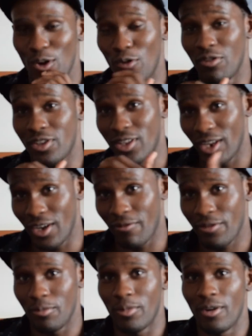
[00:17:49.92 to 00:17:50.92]
Obviously
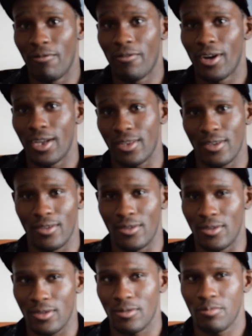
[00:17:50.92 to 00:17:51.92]
after my fight,
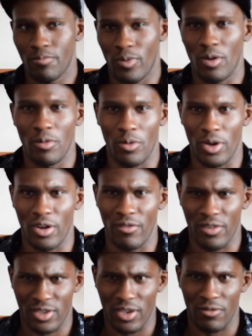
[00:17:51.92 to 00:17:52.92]
it's probably one of
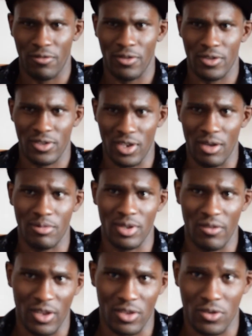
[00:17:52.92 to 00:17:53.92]
the toughest times
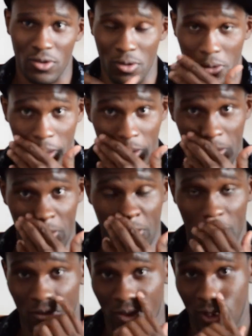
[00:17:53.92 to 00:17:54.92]
I've had to go through.
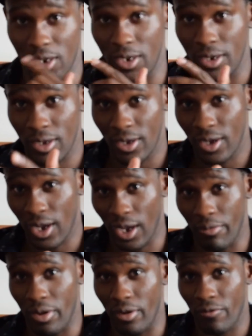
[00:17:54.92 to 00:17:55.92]
Obviously
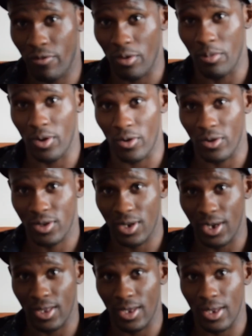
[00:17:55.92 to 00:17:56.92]
coming from a loss
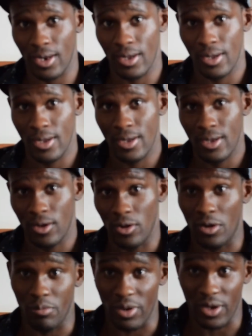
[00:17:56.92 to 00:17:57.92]
like that
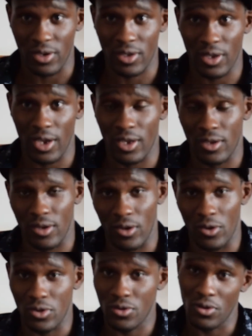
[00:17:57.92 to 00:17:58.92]
on a big stage, you
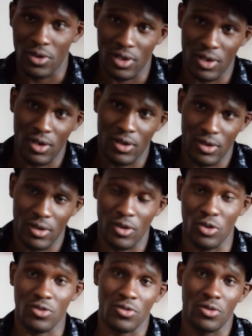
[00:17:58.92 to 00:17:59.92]
know.
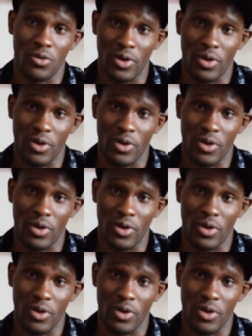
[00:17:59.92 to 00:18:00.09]
O2